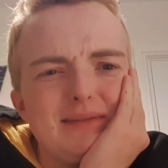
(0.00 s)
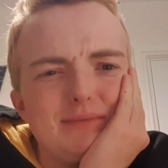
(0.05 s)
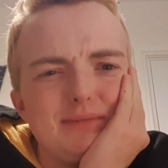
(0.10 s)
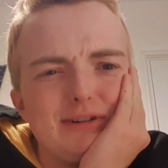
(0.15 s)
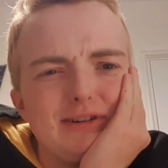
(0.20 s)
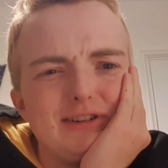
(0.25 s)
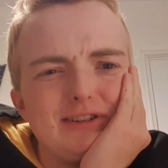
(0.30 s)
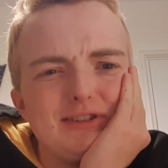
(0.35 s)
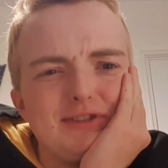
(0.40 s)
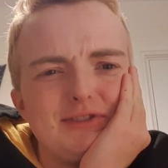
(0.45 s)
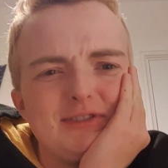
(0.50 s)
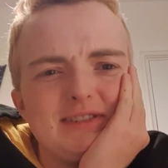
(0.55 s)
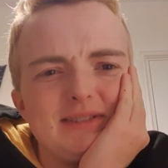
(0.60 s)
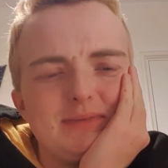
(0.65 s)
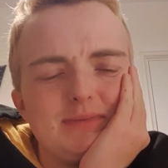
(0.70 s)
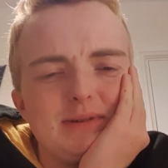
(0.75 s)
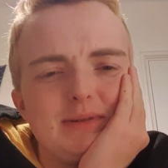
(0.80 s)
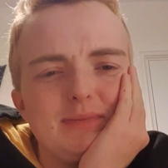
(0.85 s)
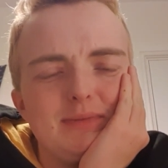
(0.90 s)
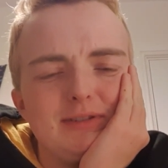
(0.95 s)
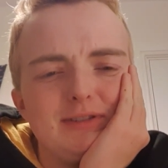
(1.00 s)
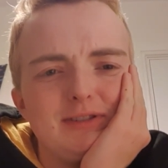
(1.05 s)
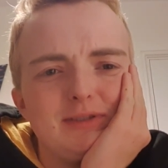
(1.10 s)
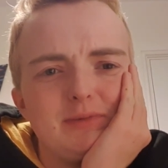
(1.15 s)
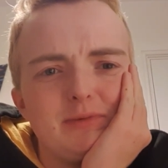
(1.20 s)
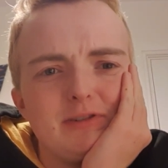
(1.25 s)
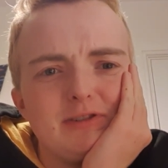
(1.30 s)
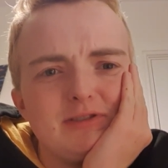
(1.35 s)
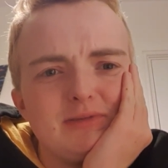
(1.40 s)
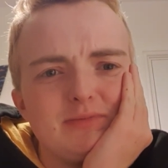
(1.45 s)
apparently trans people are the
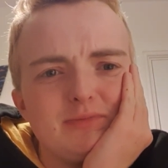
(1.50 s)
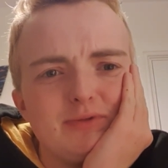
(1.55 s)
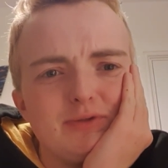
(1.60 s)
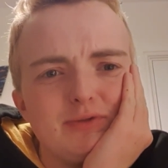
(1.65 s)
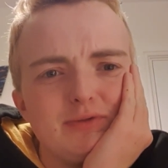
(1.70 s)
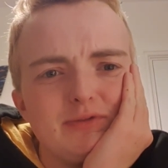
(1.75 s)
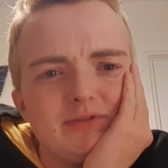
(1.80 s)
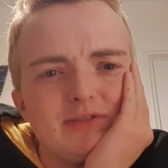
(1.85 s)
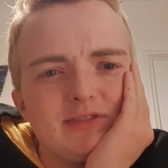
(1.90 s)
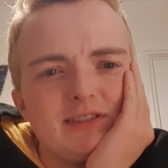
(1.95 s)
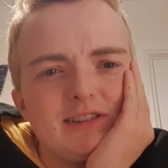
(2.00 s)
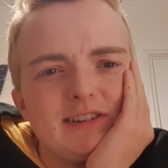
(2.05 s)
most important